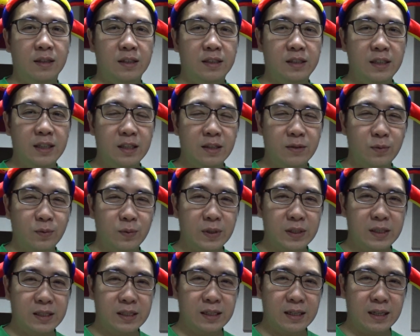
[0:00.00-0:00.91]
the Schiit
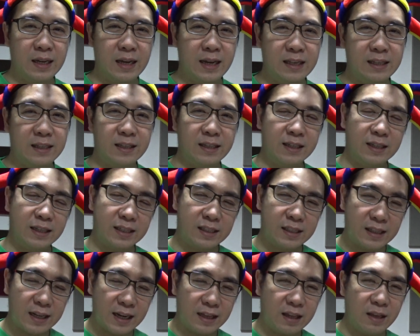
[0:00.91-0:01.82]
had
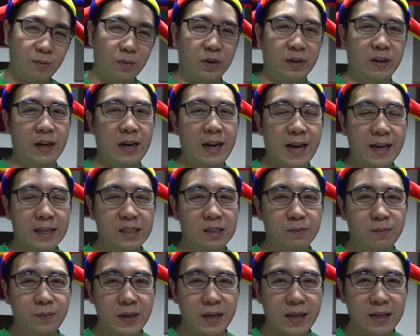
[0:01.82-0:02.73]
a slightly more
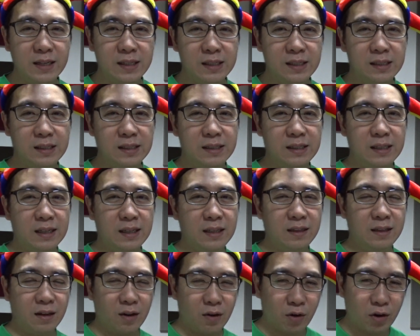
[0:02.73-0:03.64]
relaxed pace,
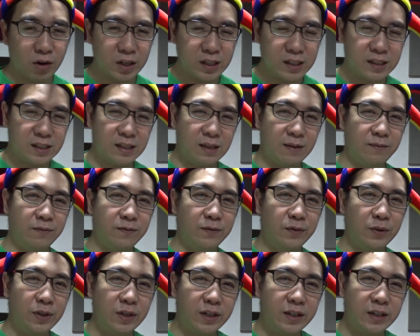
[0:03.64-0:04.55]
and the horns seemed
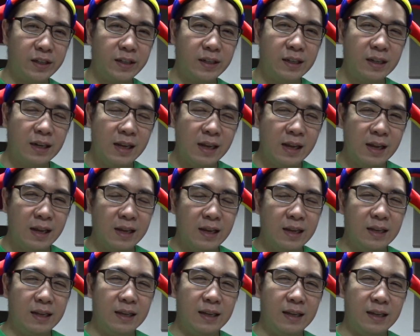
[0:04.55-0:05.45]
fuller,
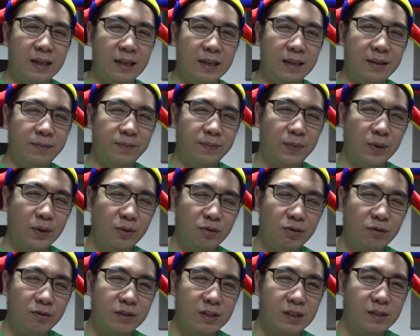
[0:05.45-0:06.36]
and
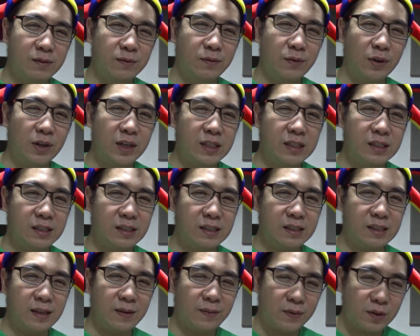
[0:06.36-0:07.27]
Bono's voice
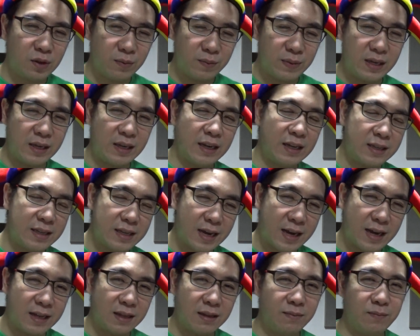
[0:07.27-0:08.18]
seemed to be a
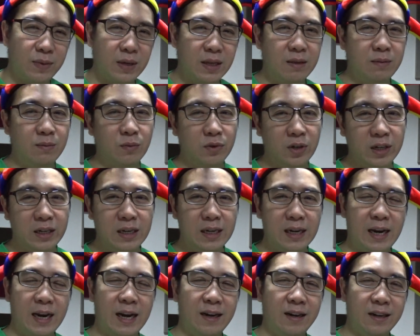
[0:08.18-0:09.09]
tad bit
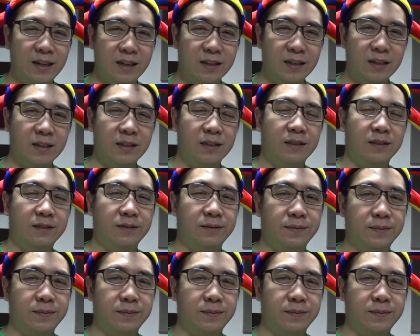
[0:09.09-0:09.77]
more airier.